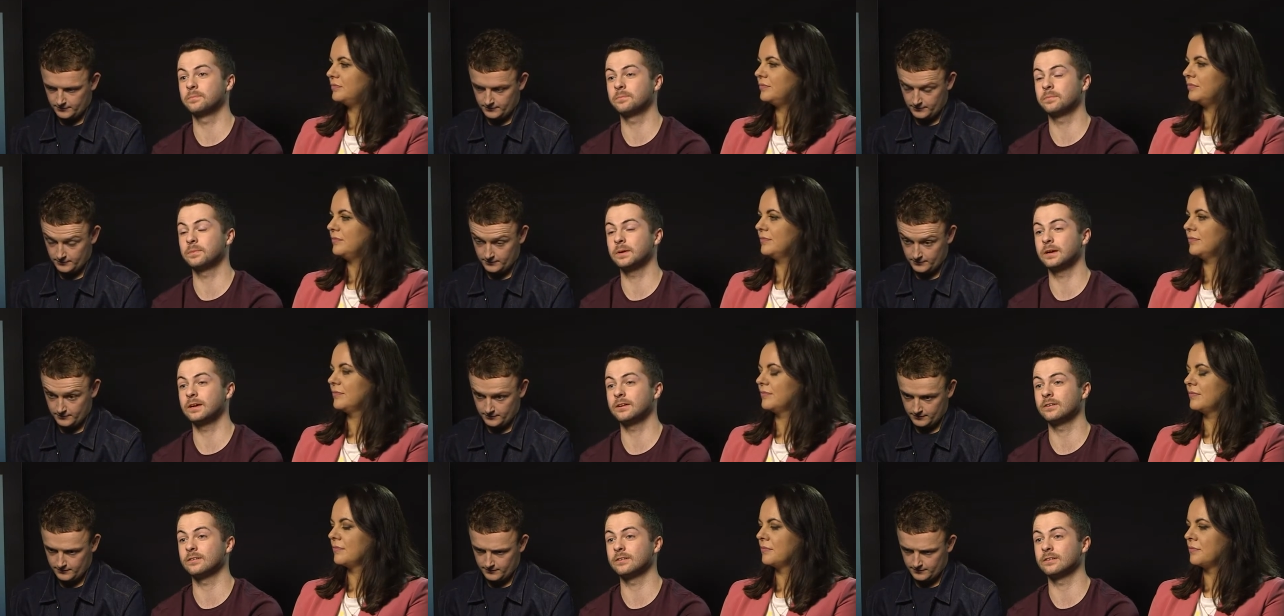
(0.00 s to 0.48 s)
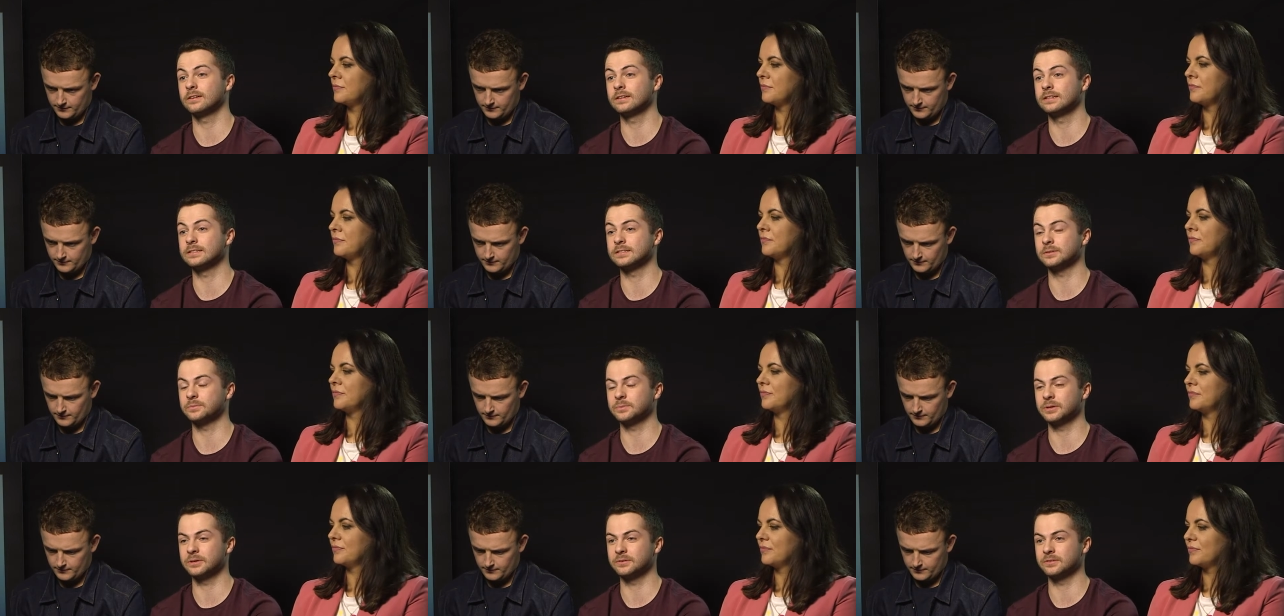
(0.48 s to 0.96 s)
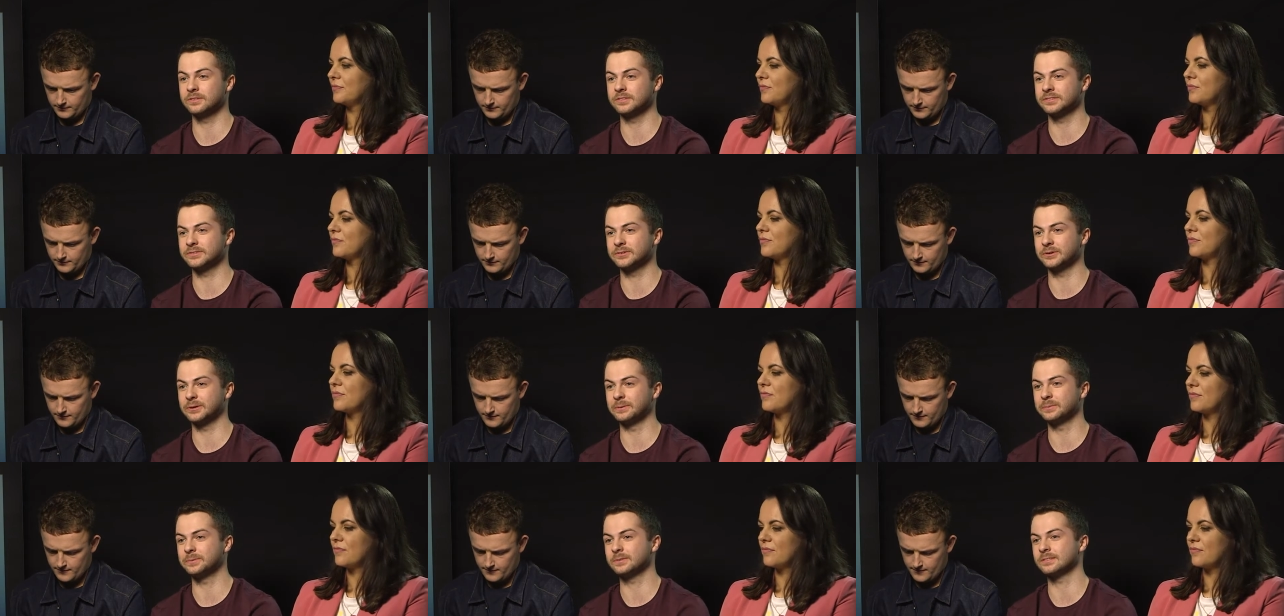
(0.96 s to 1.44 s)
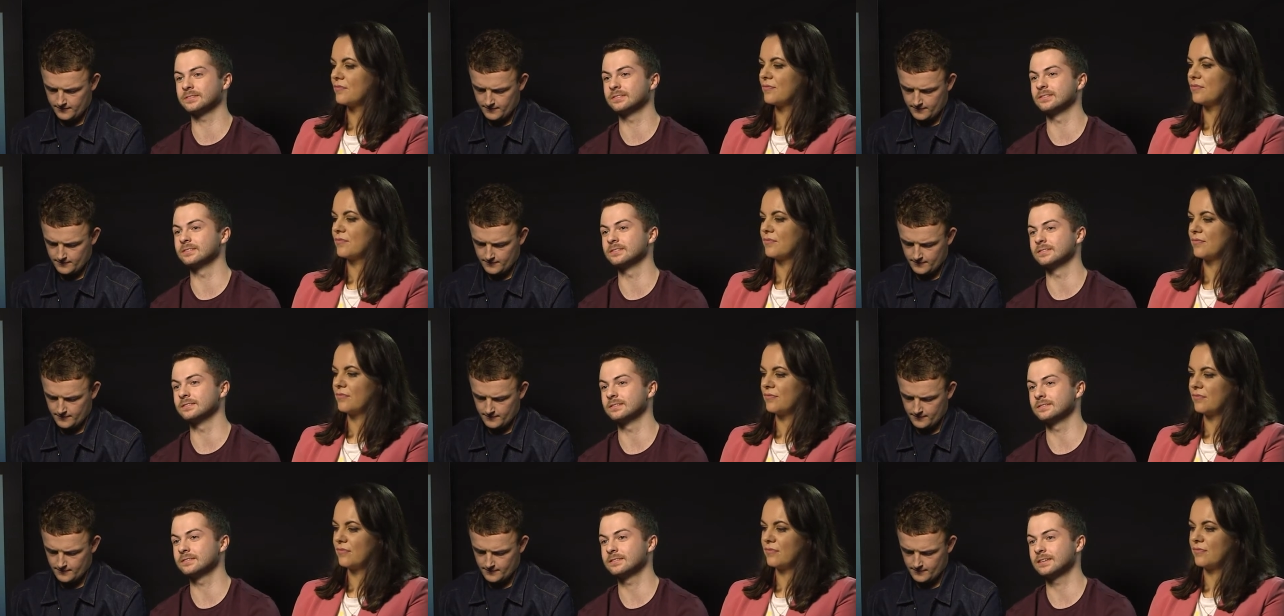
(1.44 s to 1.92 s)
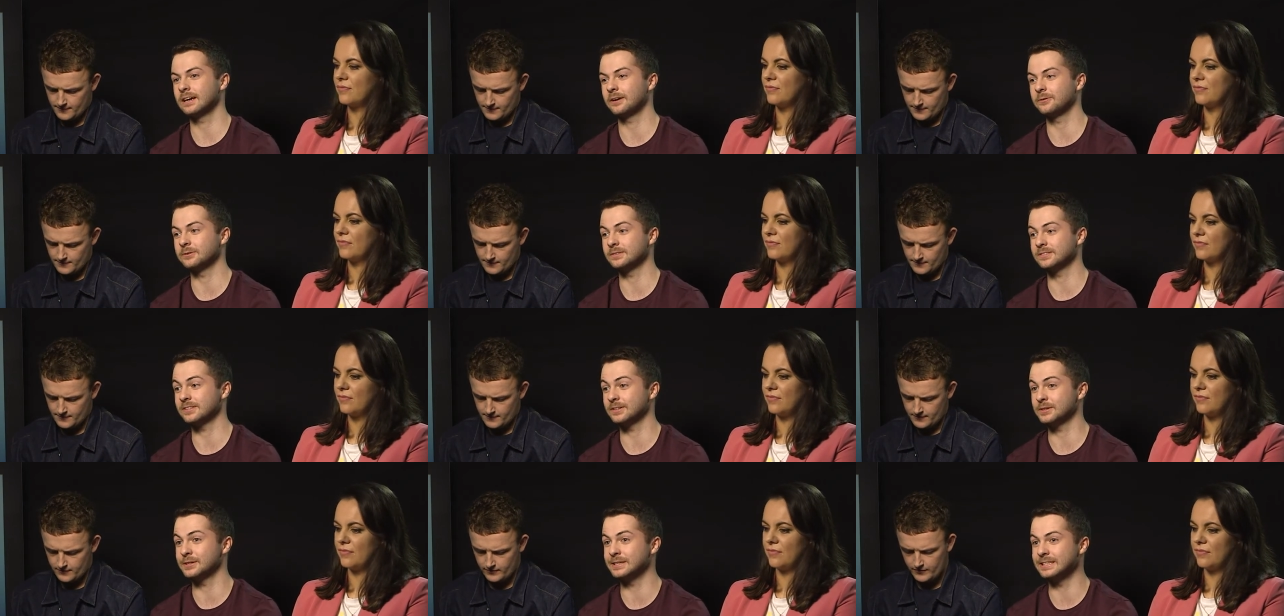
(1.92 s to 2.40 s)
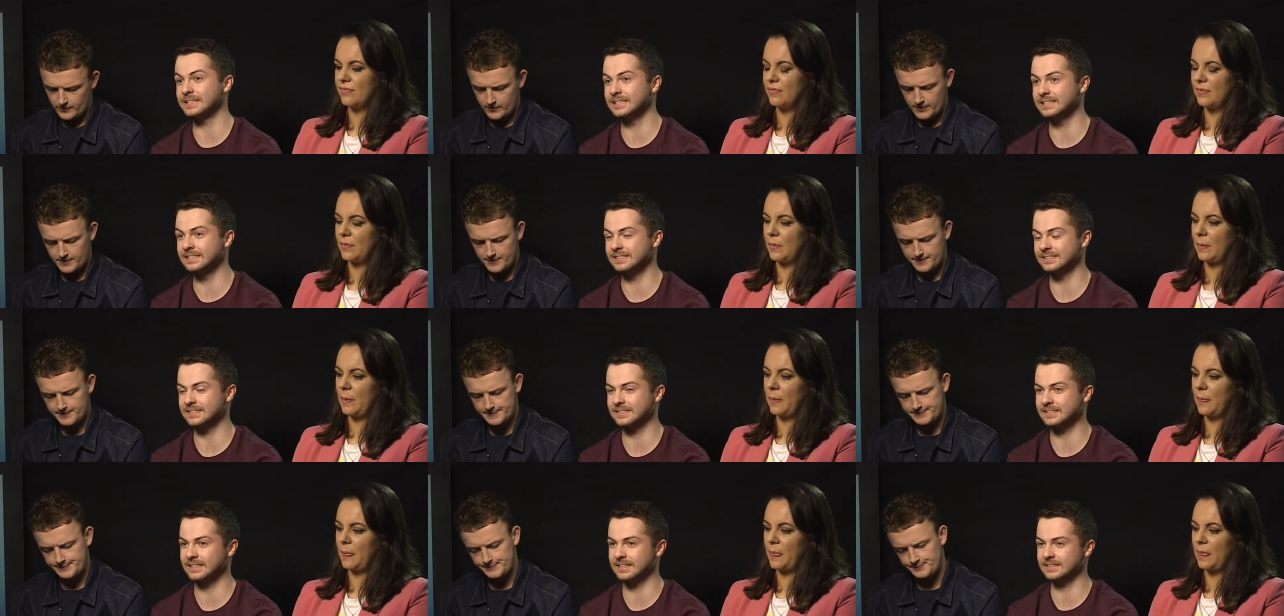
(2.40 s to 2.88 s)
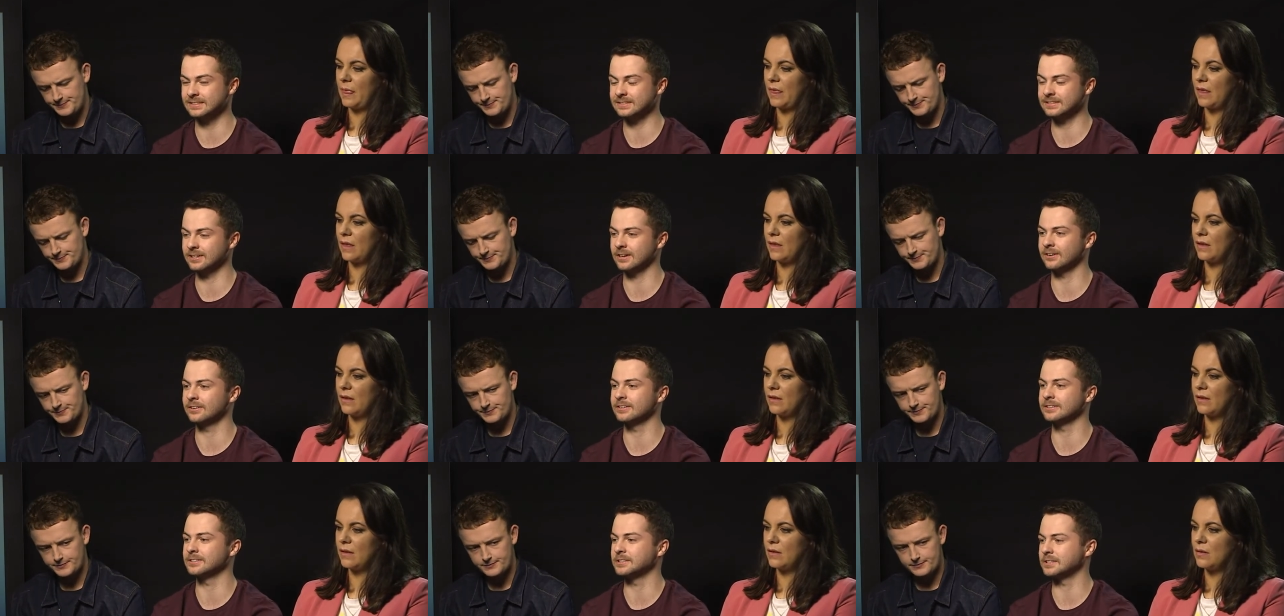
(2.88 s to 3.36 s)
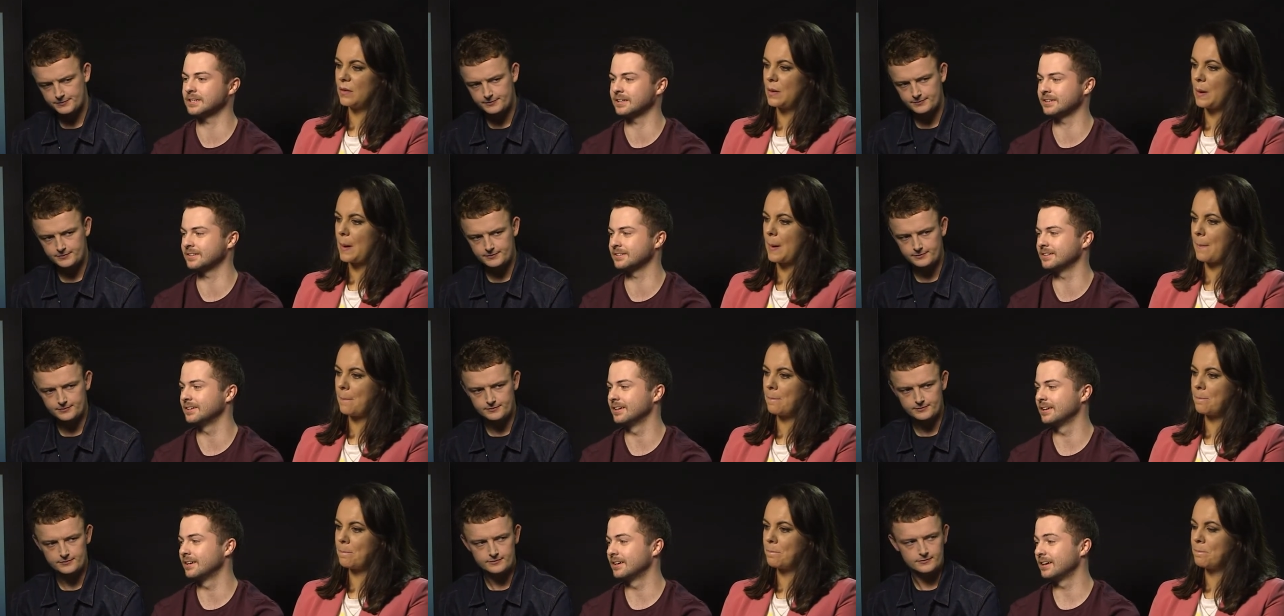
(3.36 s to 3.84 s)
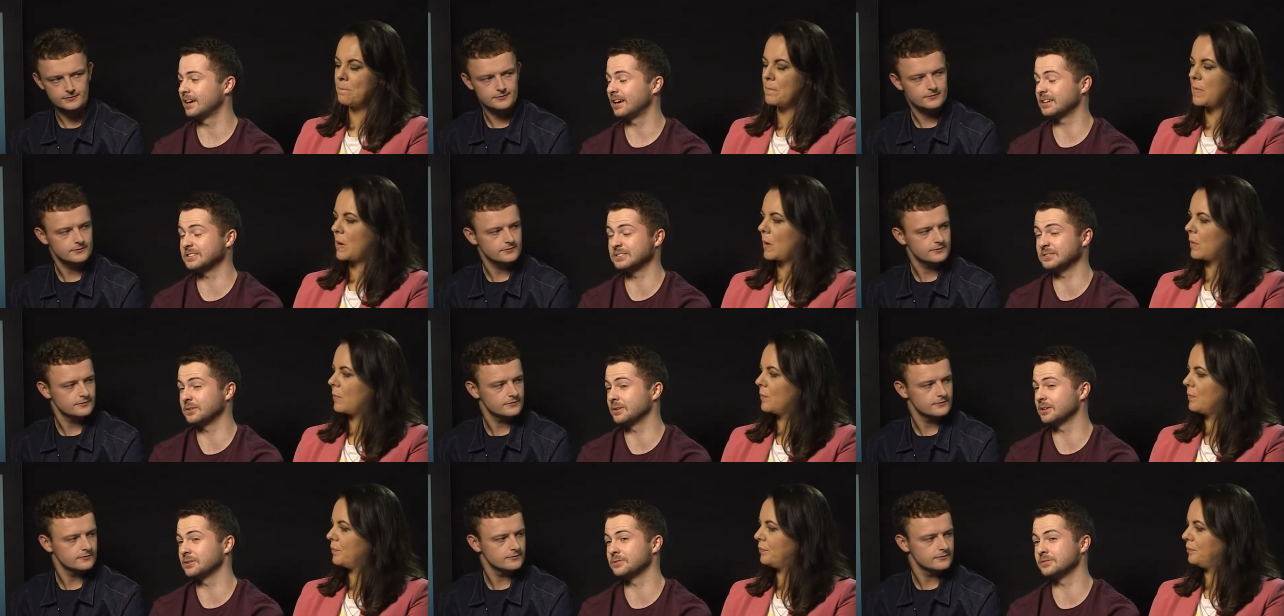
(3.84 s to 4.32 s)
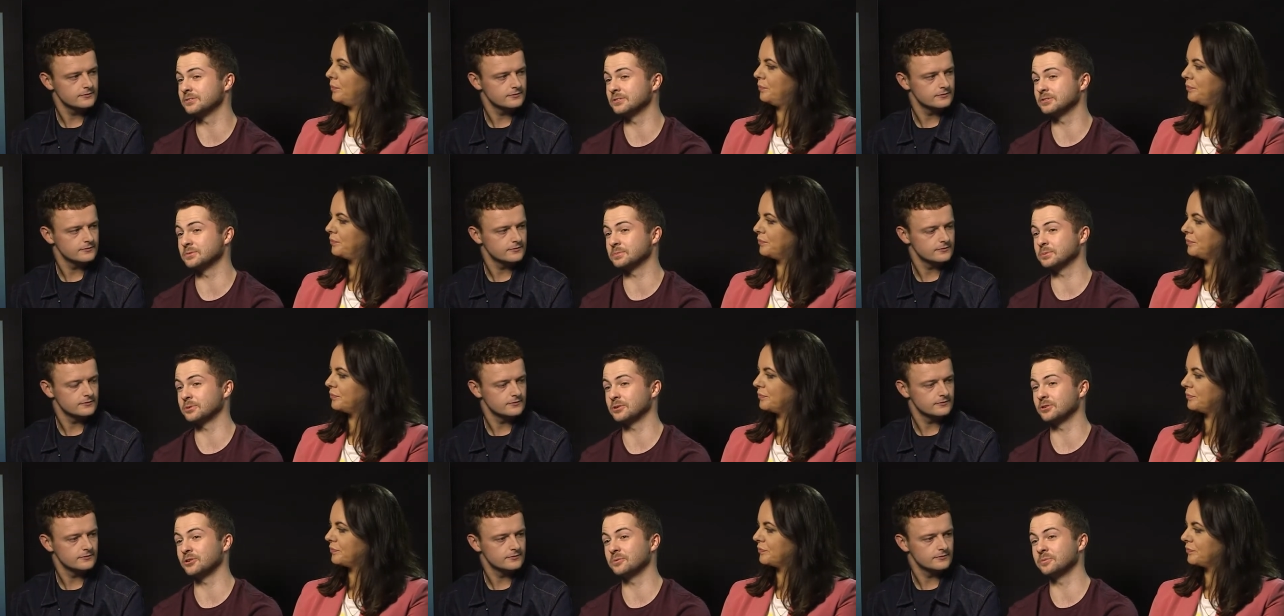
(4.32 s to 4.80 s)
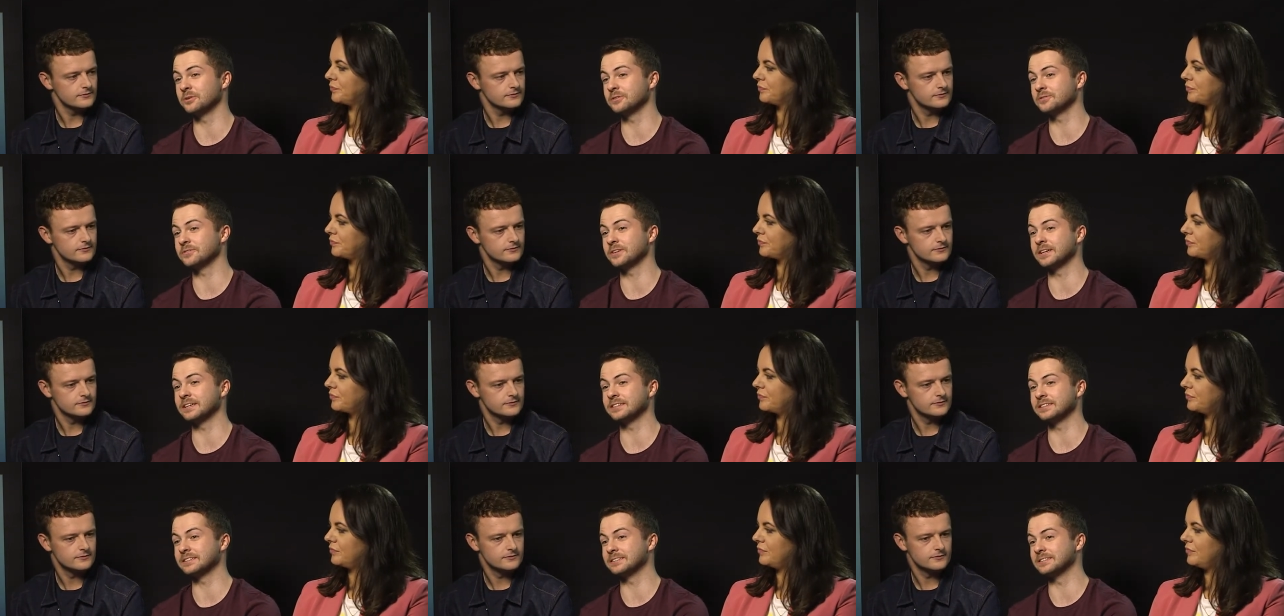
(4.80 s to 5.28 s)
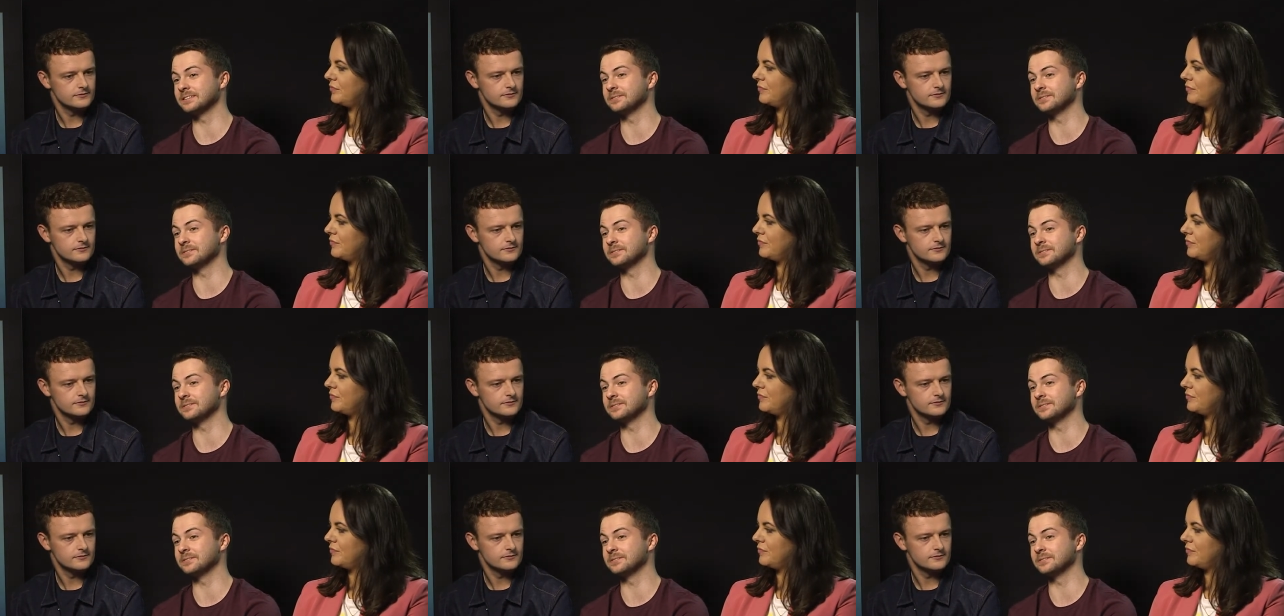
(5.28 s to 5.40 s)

Speaker 1: Peter is about the scripts and how excited he is to get started, you kind of I don't know, I usually just put all my faith in